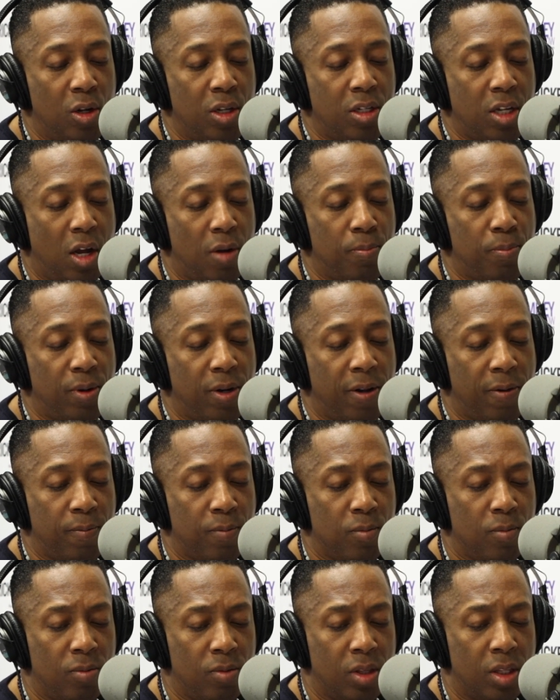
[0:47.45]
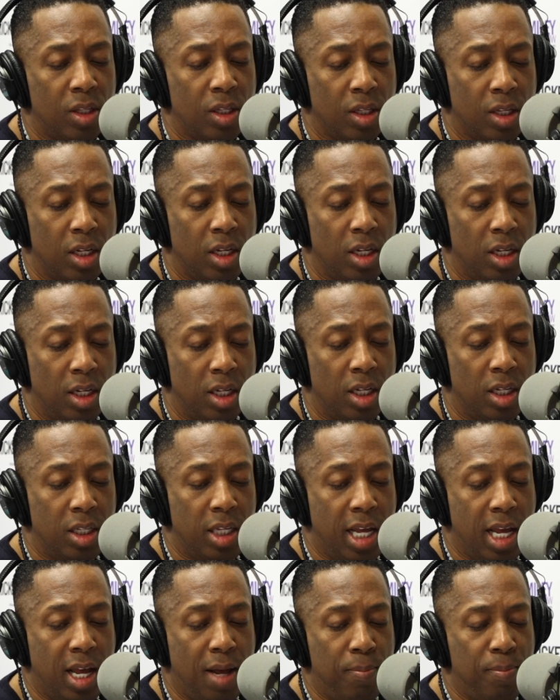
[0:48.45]
I already about, did that, didn't he?
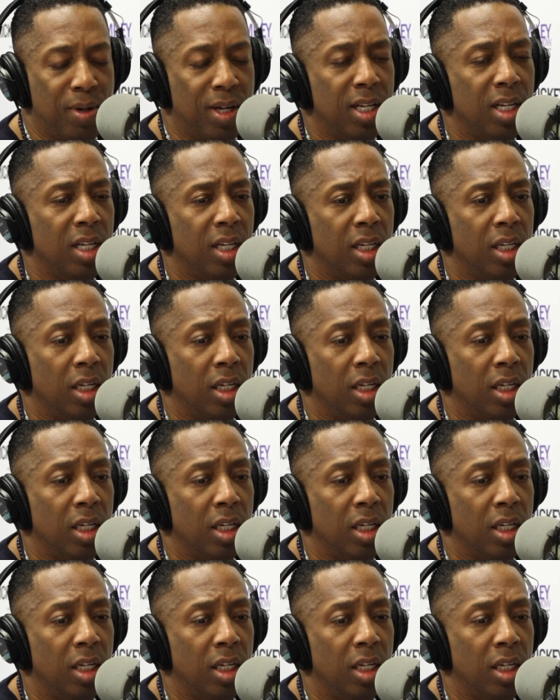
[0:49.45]
Before yeah, they... but...